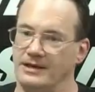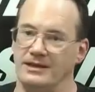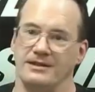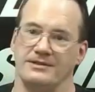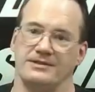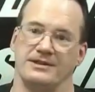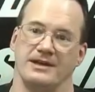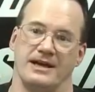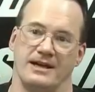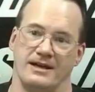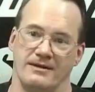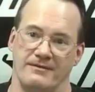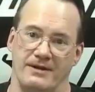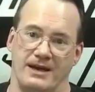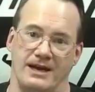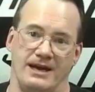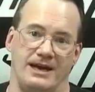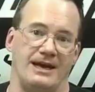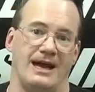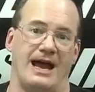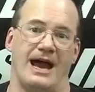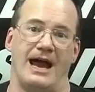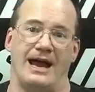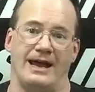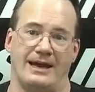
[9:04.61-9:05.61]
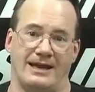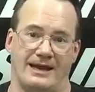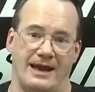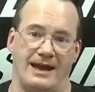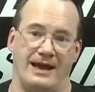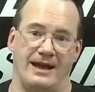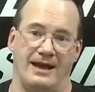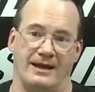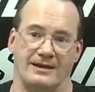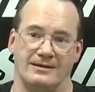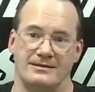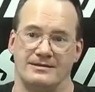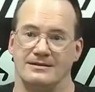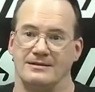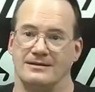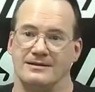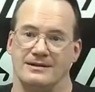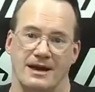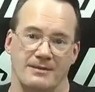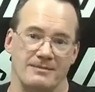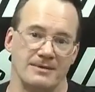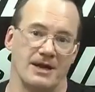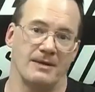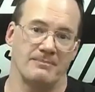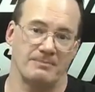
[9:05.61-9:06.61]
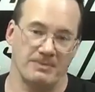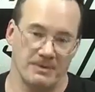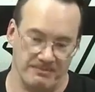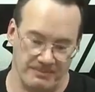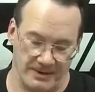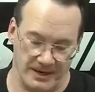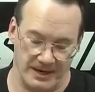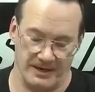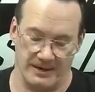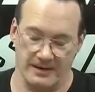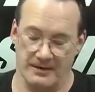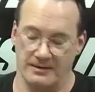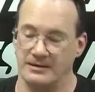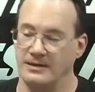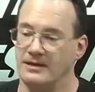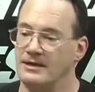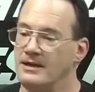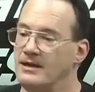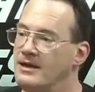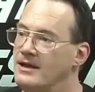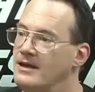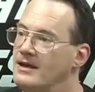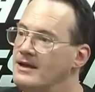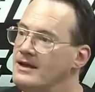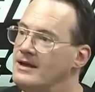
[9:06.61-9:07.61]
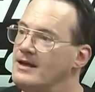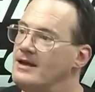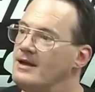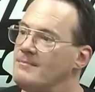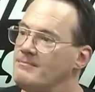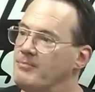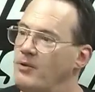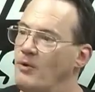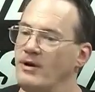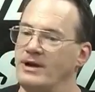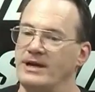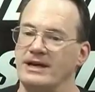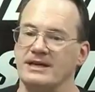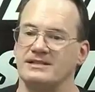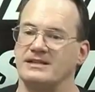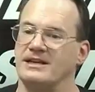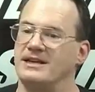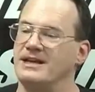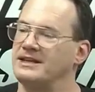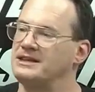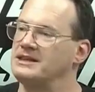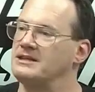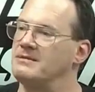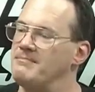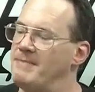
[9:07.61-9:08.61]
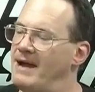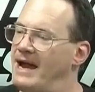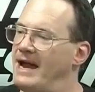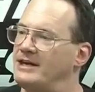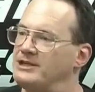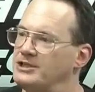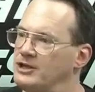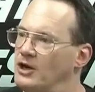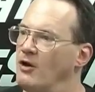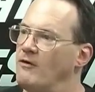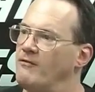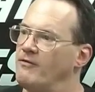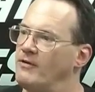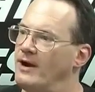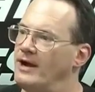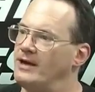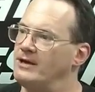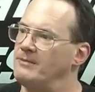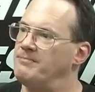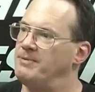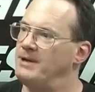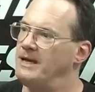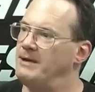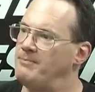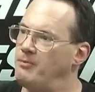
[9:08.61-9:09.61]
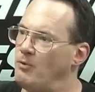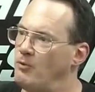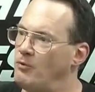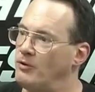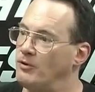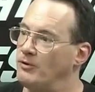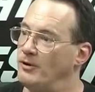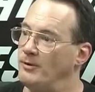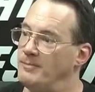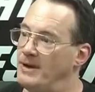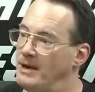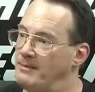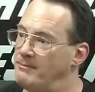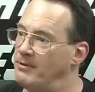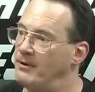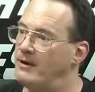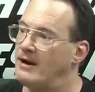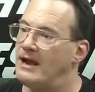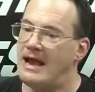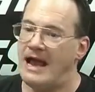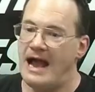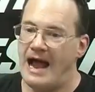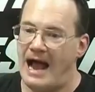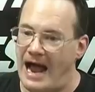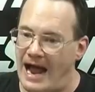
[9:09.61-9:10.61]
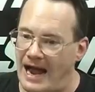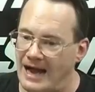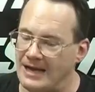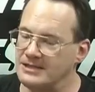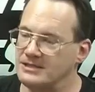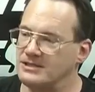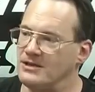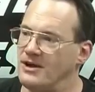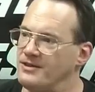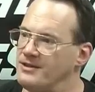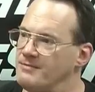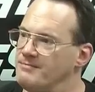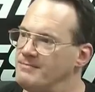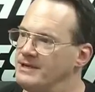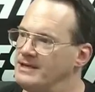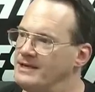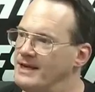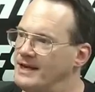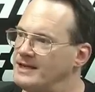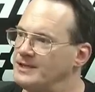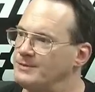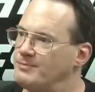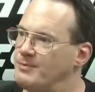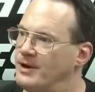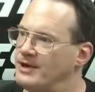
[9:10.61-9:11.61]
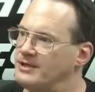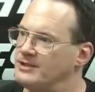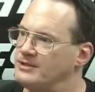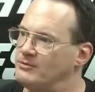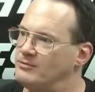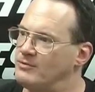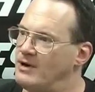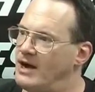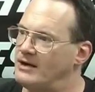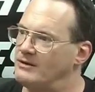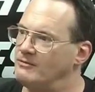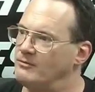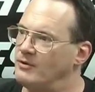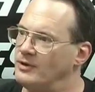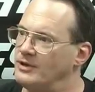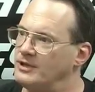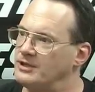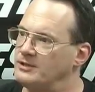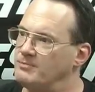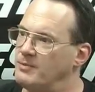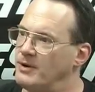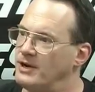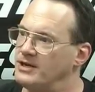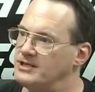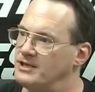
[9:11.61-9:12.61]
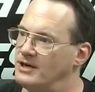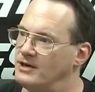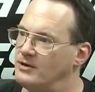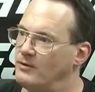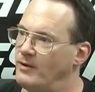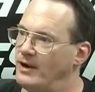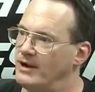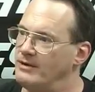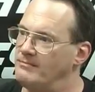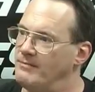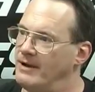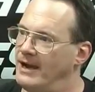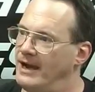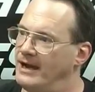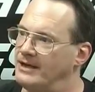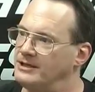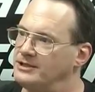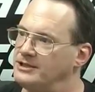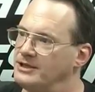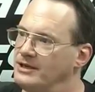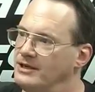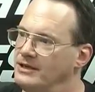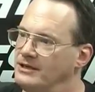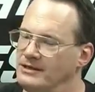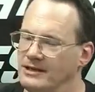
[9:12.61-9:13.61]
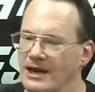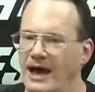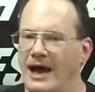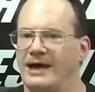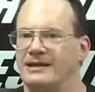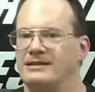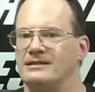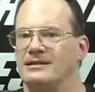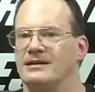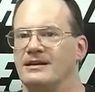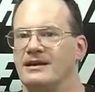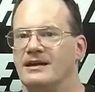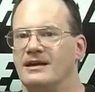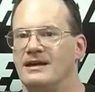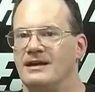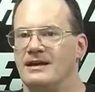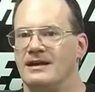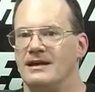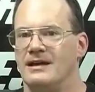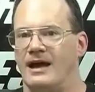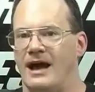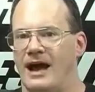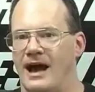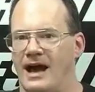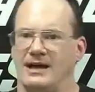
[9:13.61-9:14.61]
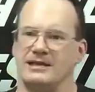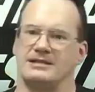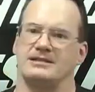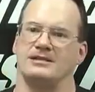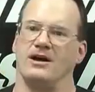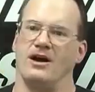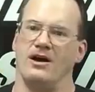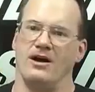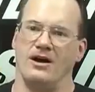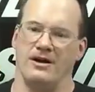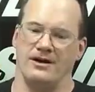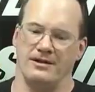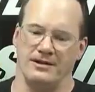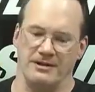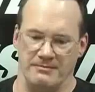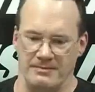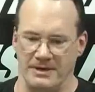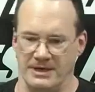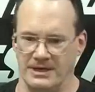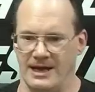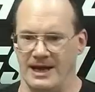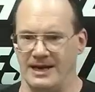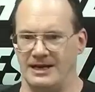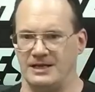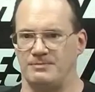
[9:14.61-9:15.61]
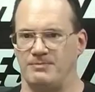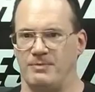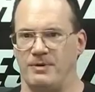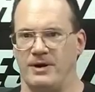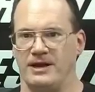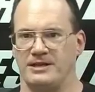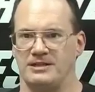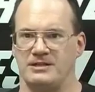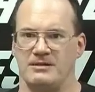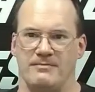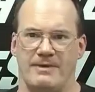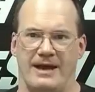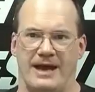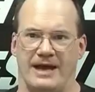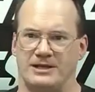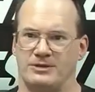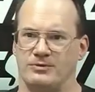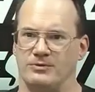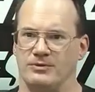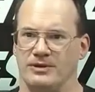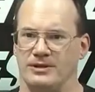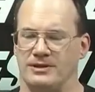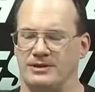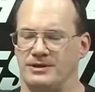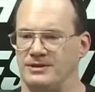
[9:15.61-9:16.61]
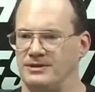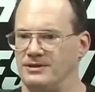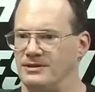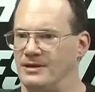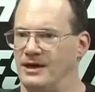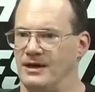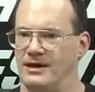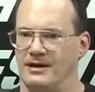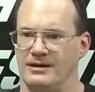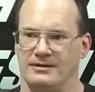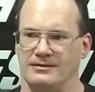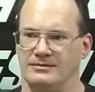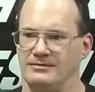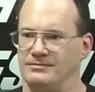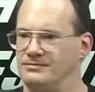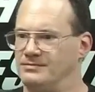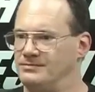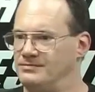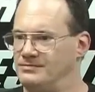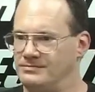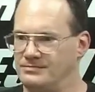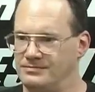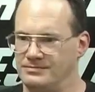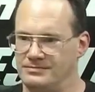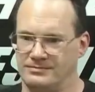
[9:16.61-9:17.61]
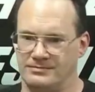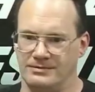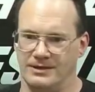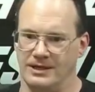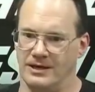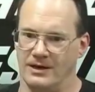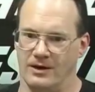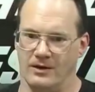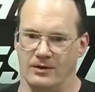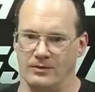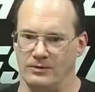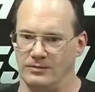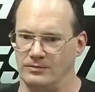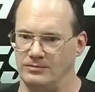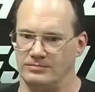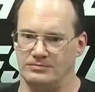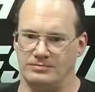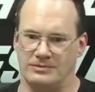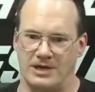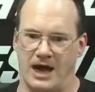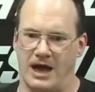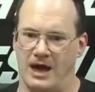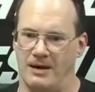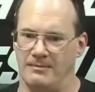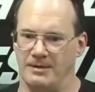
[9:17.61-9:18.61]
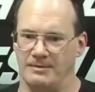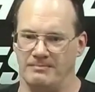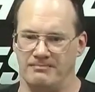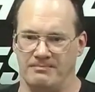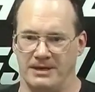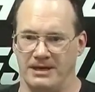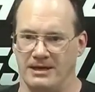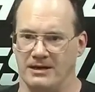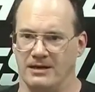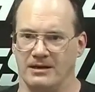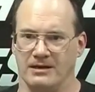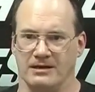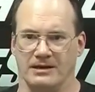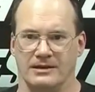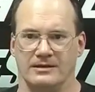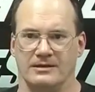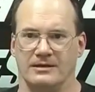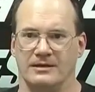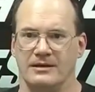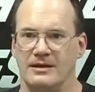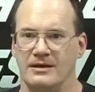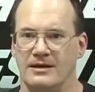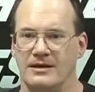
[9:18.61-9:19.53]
you think of any? I can't. I'm not prepared. Point is, get the match over and the people will remember, I saw the Midnight Express and the Rock and Roll Express in a great match. Not, I saw the Midnight Express in a match with, Tom and Bill, and